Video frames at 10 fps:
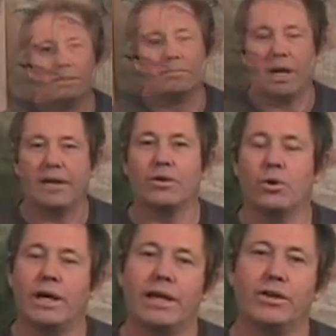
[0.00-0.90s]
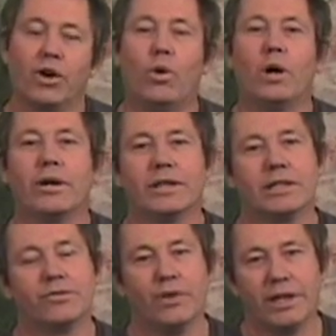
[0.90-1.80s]
By the way, nowhere in
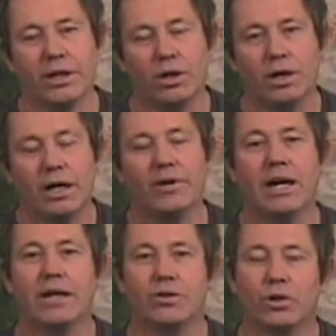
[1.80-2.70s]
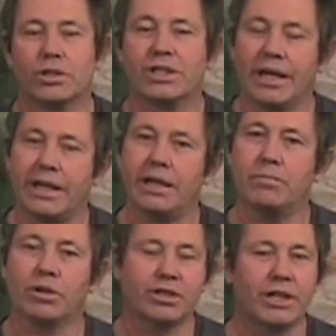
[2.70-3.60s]
this video have I endorsed any
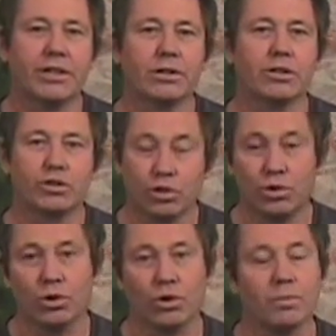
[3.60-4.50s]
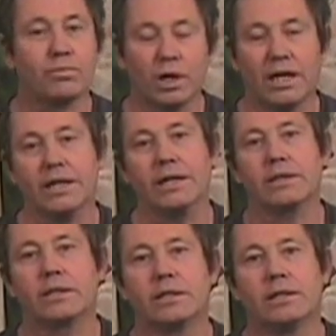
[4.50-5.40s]
particular tool or product